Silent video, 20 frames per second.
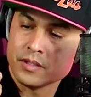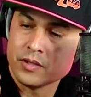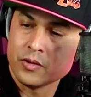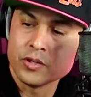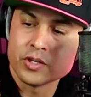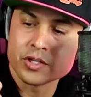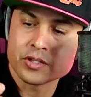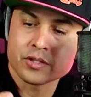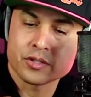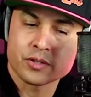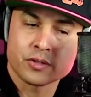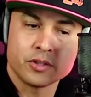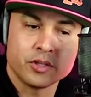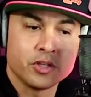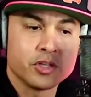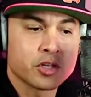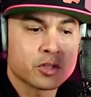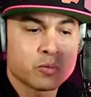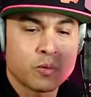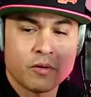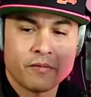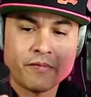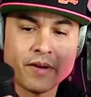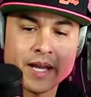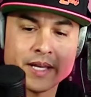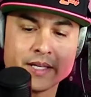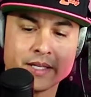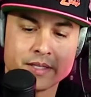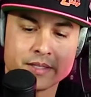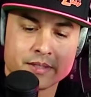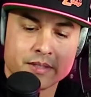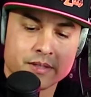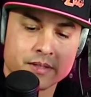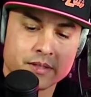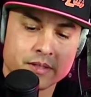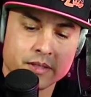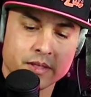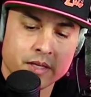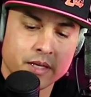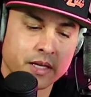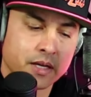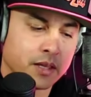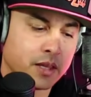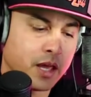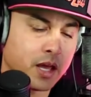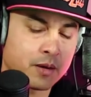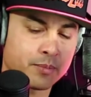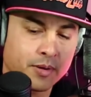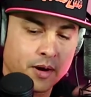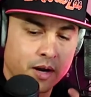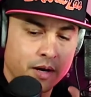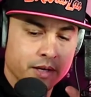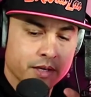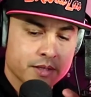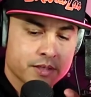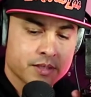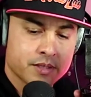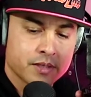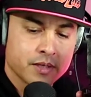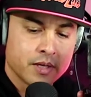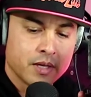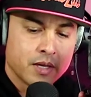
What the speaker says: You just won't find this in a lot of products.